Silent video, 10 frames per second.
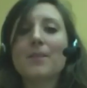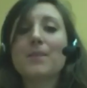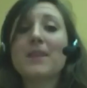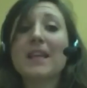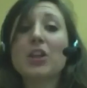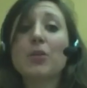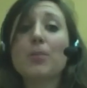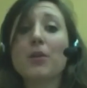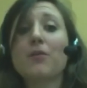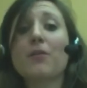Um, thank
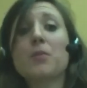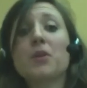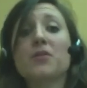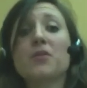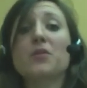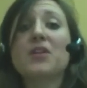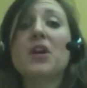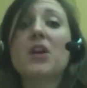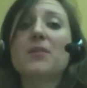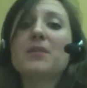you both very much for your
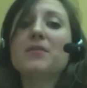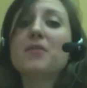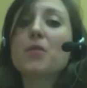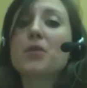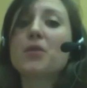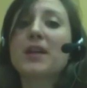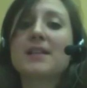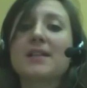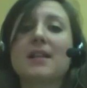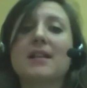time and for all your
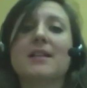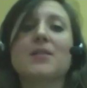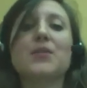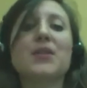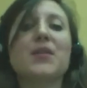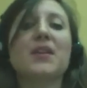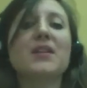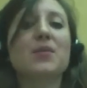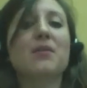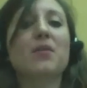insights, and also
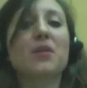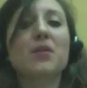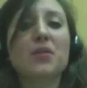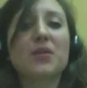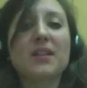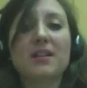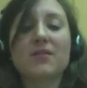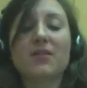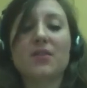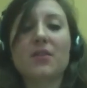thanks to everyone who joined
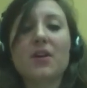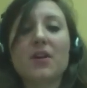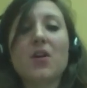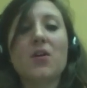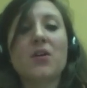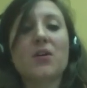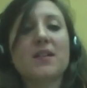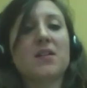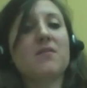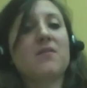us for on
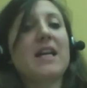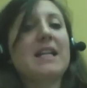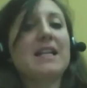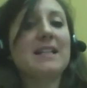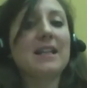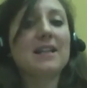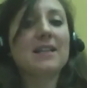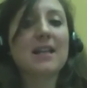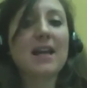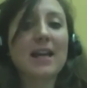our Design for
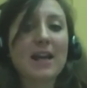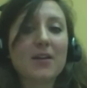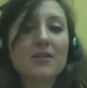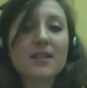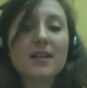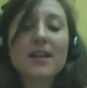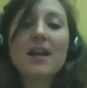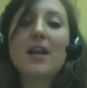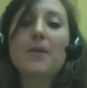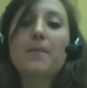Analytics Hangout.
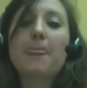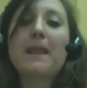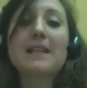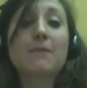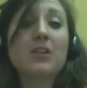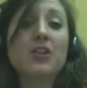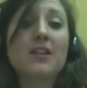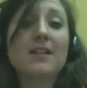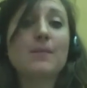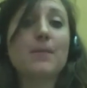Um, as I've
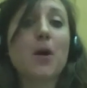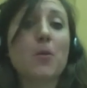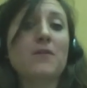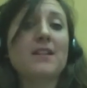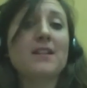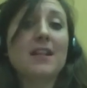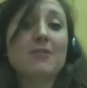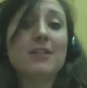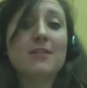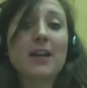mentioned, this is part one of a
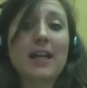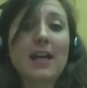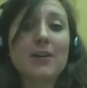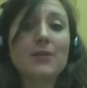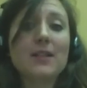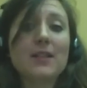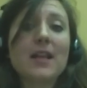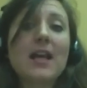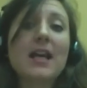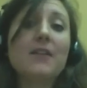series of
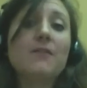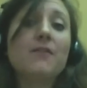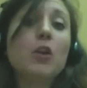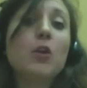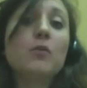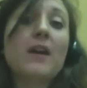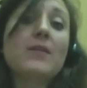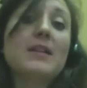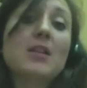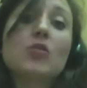Hangouts, and if you
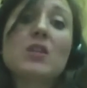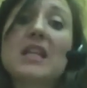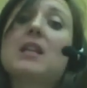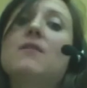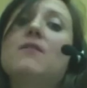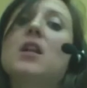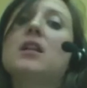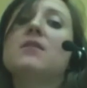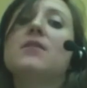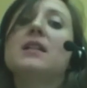found this interesting and if
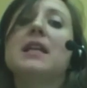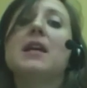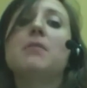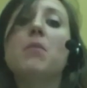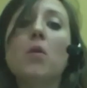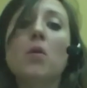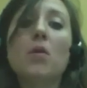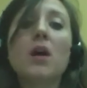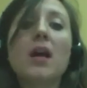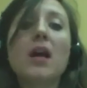you'd like to find out
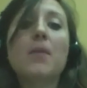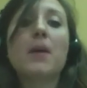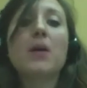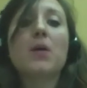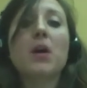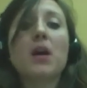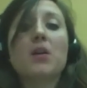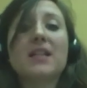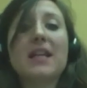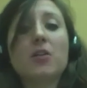more about
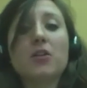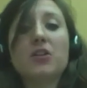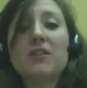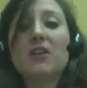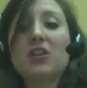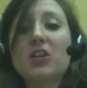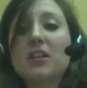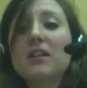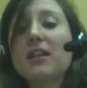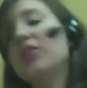our technology
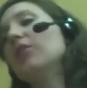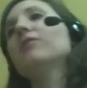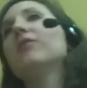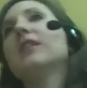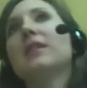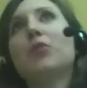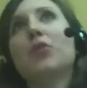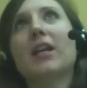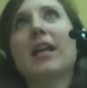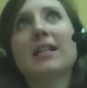vision, then you can find out
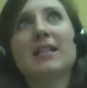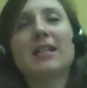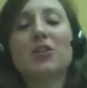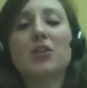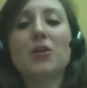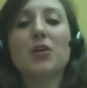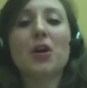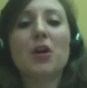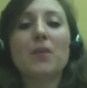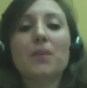more at
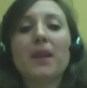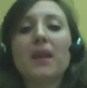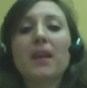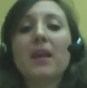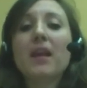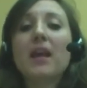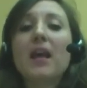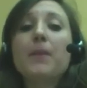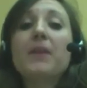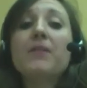Accenture.com.
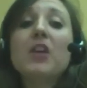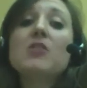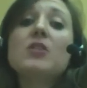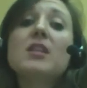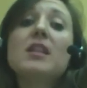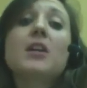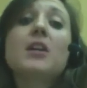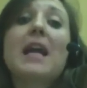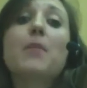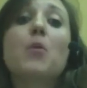Um, if you're interested in
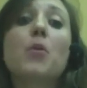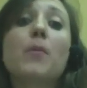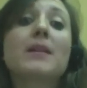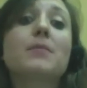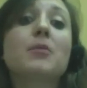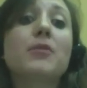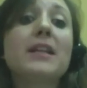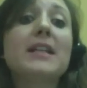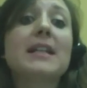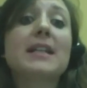finding out more about some
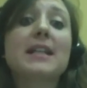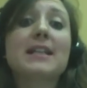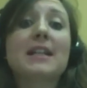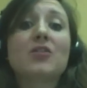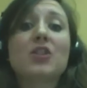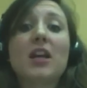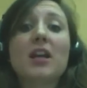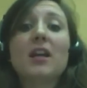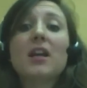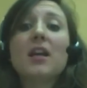careers at
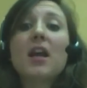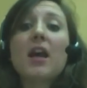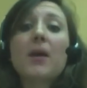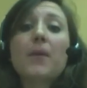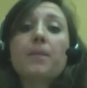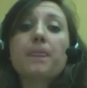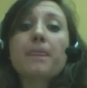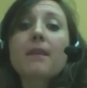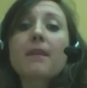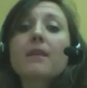Accenture,
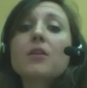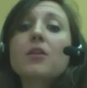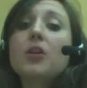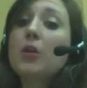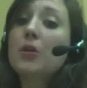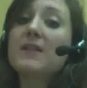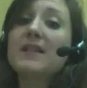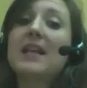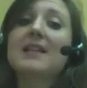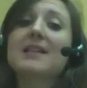um, you
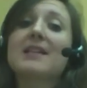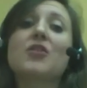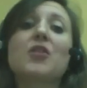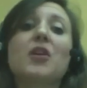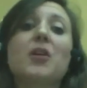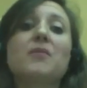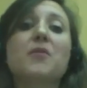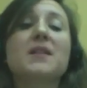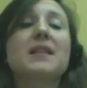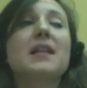can visit
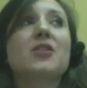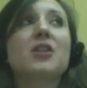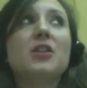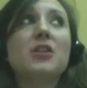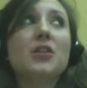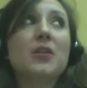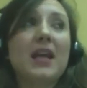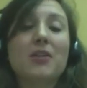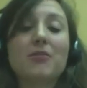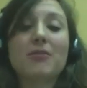accenture.com forward slash
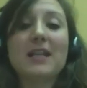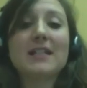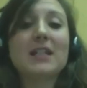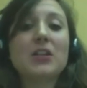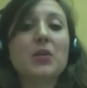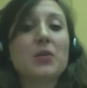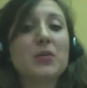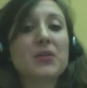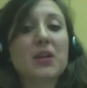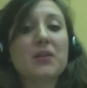UK careers, and you
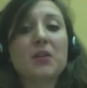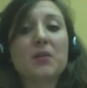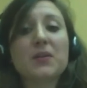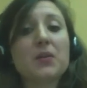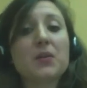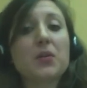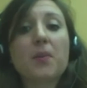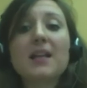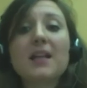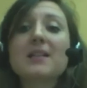can also follow us on
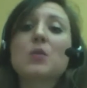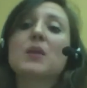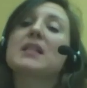Google Plus,